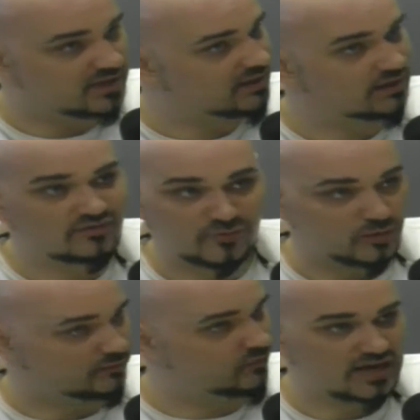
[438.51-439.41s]
making
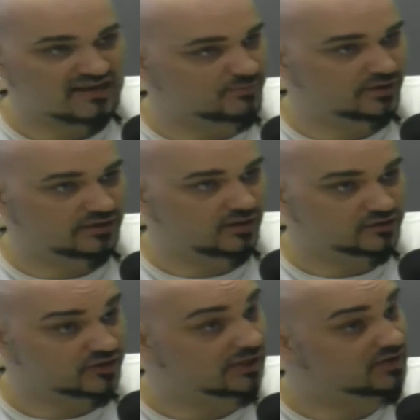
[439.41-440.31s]
four, four and a half million
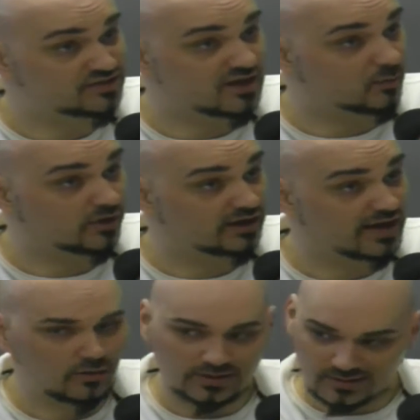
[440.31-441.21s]
dollars a year. He's not working
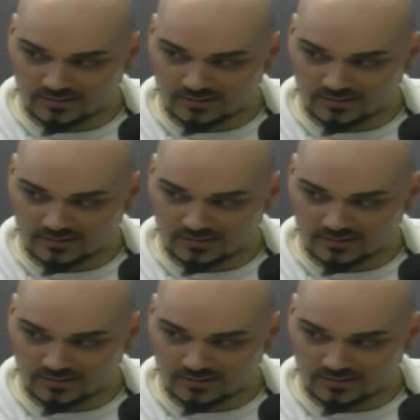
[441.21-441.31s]
out.